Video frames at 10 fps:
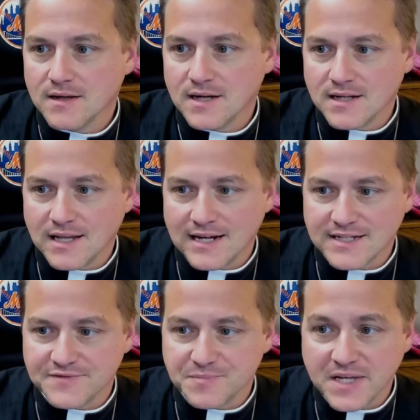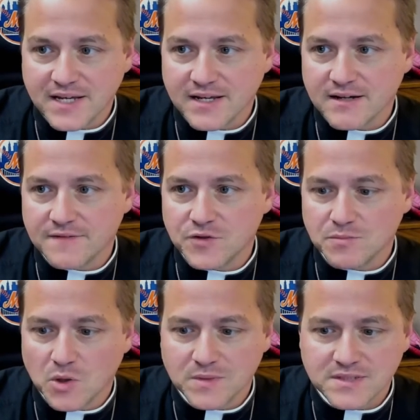And that gives me a few
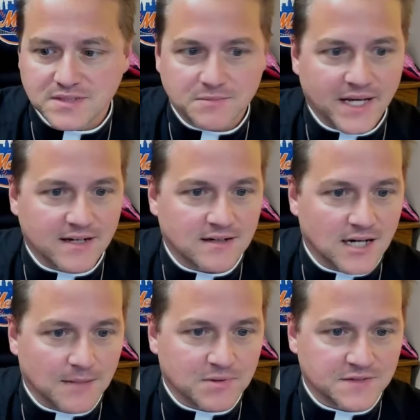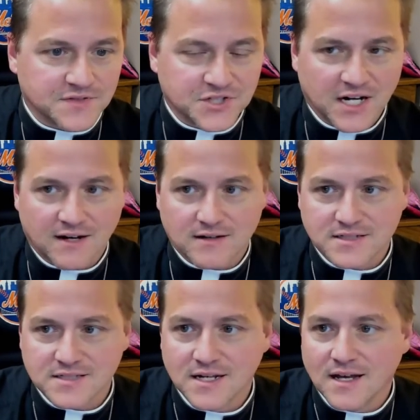moments to make a couple of
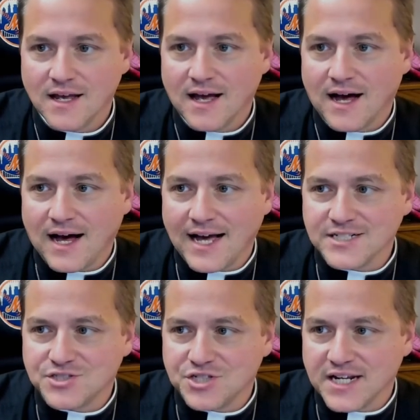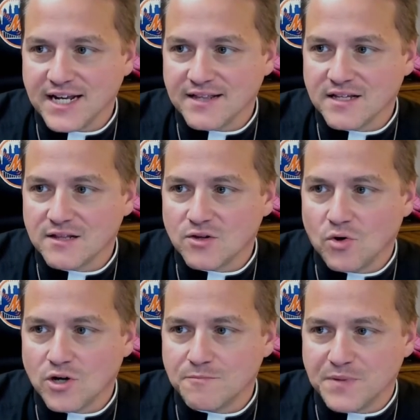shares. Hi, Jean. The
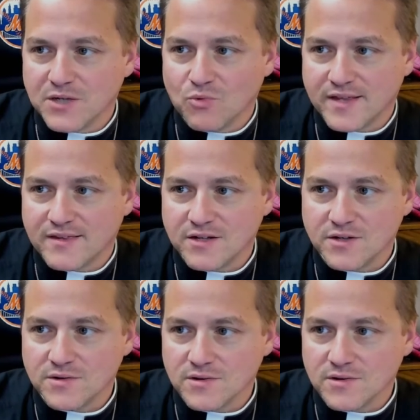Lord be with you.